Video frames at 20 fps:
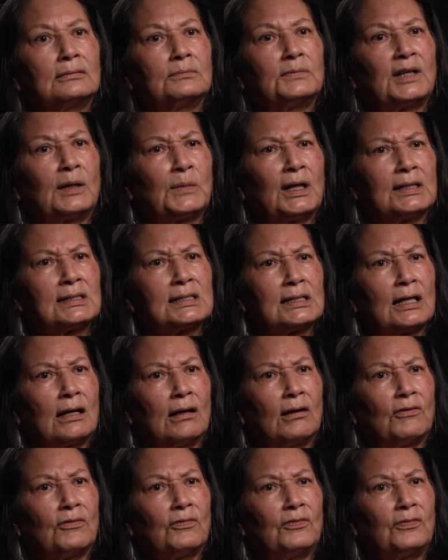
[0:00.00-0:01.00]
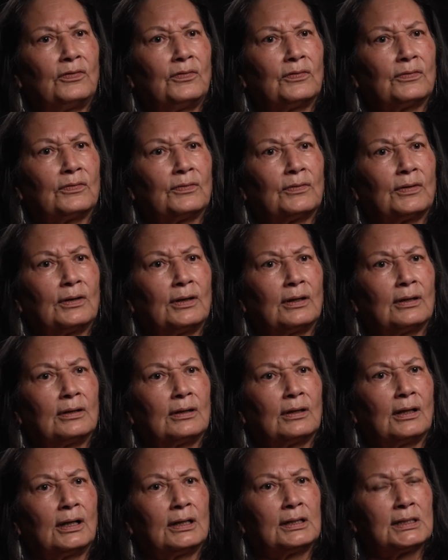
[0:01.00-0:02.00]
by myself
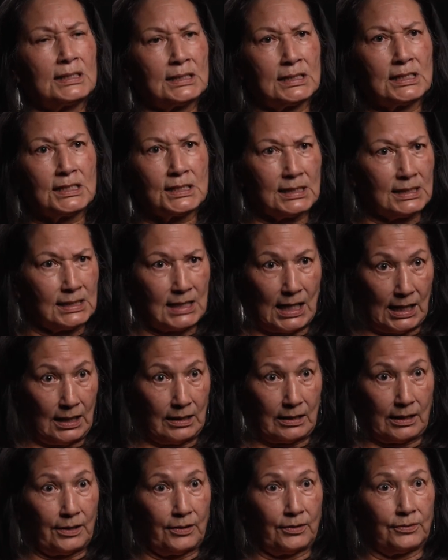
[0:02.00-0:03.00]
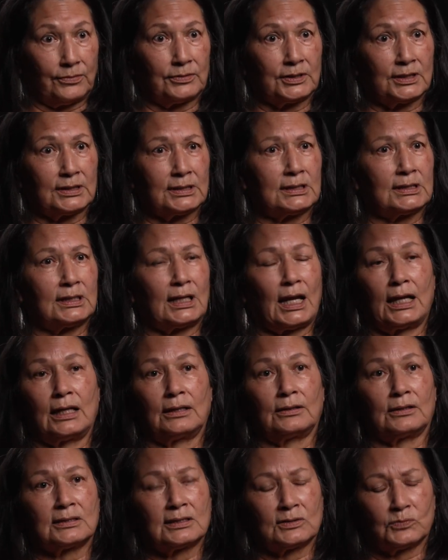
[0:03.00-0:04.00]
and to just stay there, just stay in
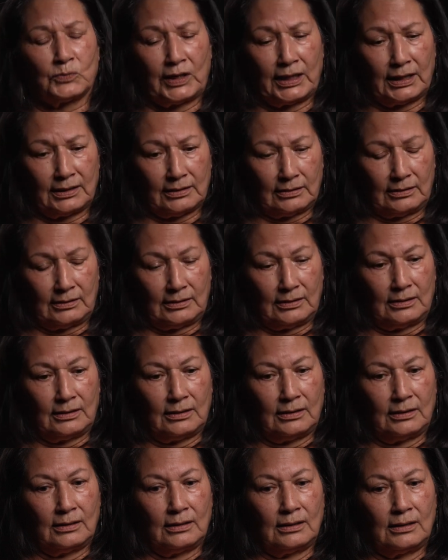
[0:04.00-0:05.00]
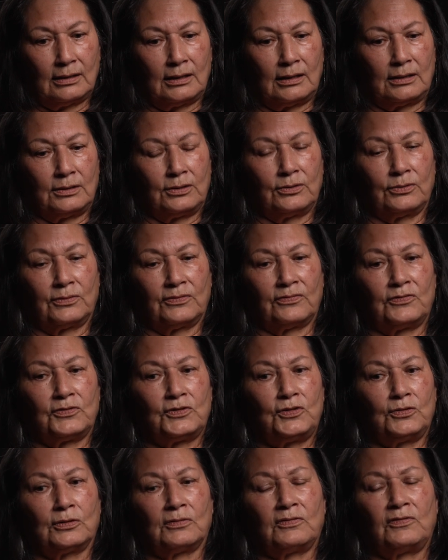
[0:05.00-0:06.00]
the sweat and
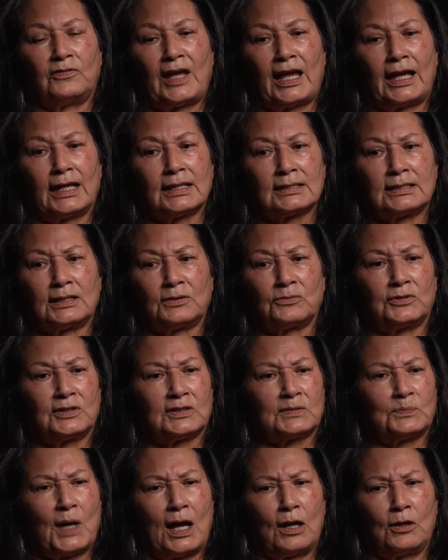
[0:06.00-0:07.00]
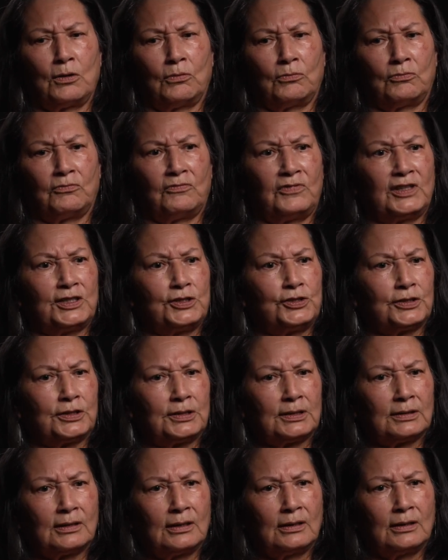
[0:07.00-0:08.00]
do a fast. It was my own
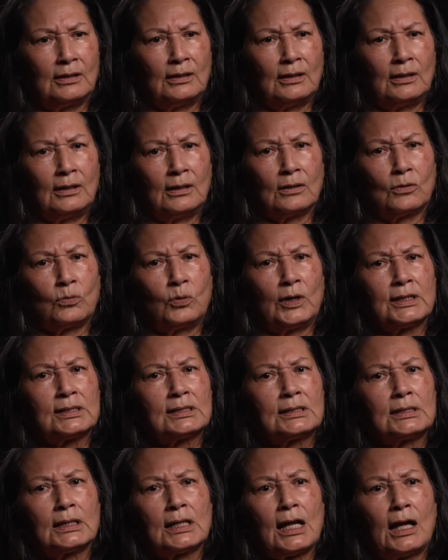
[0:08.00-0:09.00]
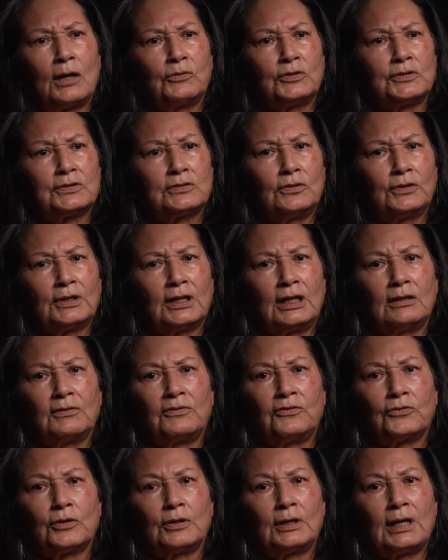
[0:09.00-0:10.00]
vision quest that I was looking
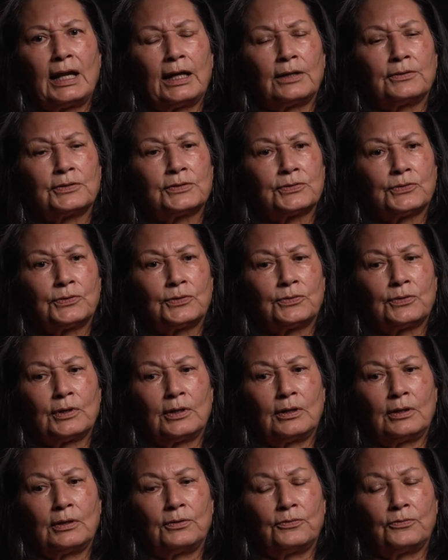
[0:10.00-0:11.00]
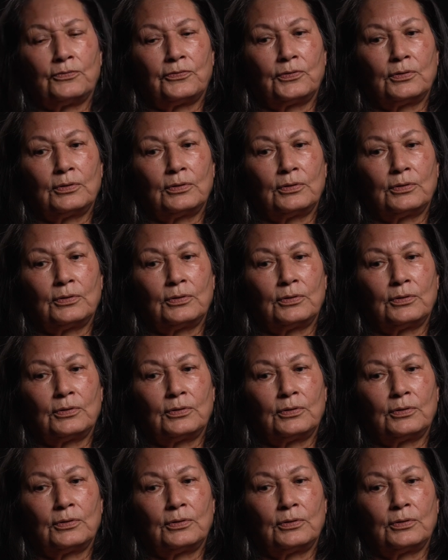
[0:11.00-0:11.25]
for an answer of